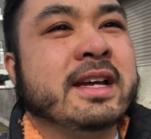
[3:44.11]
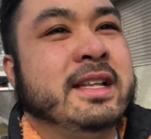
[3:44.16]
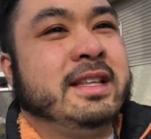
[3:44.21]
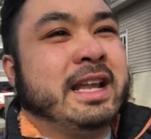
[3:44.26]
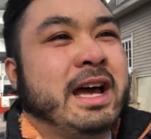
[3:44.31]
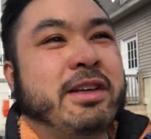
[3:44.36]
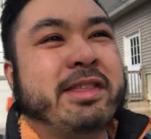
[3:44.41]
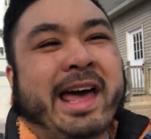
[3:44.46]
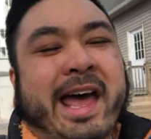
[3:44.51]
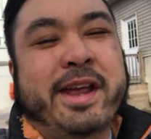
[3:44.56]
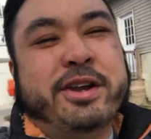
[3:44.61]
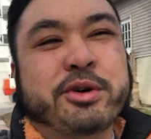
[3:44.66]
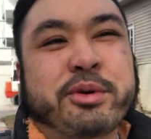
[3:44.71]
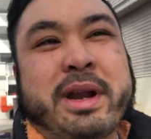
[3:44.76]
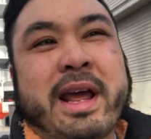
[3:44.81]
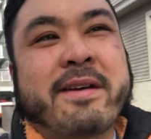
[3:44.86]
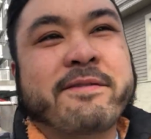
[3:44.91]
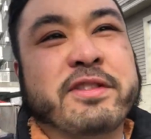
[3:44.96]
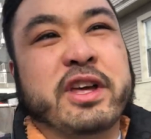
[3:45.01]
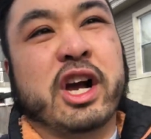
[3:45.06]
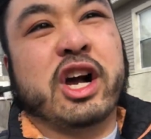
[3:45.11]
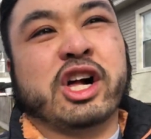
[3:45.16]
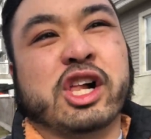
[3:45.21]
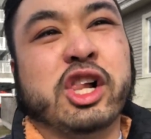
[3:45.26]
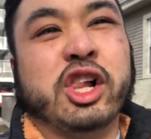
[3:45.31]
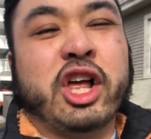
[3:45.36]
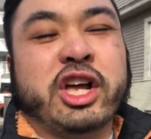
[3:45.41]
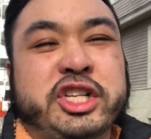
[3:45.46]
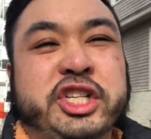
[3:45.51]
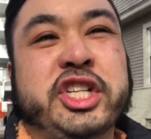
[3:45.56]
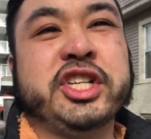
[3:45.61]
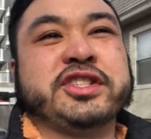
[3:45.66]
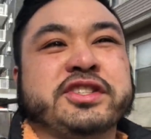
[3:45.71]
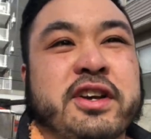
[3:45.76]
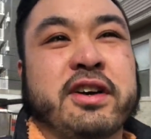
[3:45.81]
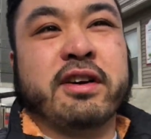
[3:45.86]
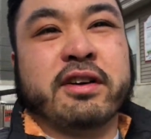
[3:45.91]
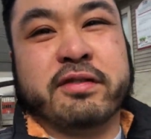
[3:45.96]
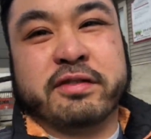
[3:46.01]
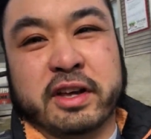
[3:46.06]
now that I don't have the clutches
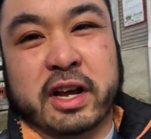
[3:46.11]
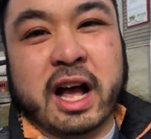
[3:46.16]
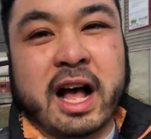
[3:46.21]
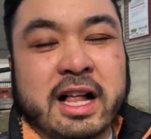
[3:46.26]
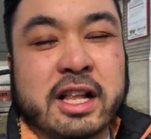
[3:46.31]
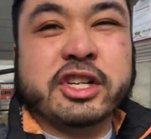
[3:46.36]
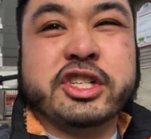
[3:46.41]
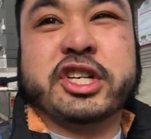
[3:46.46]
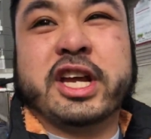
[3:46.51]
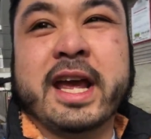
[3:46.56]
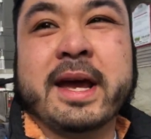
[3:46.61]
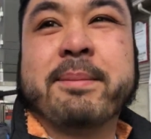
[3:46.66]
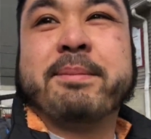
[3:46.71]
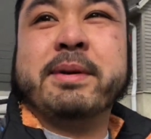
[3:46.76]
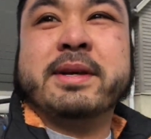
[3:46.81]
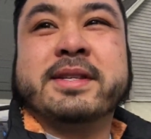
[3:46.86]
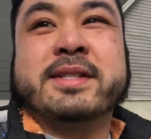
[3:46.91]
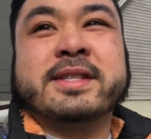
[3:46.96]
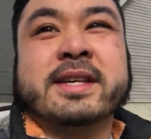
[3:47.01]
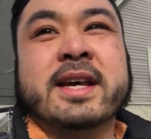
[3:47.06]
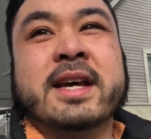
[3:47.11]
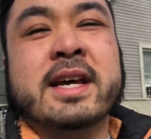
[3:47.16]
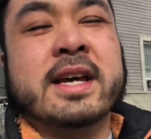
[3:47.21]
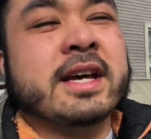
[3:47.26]
of the college campus.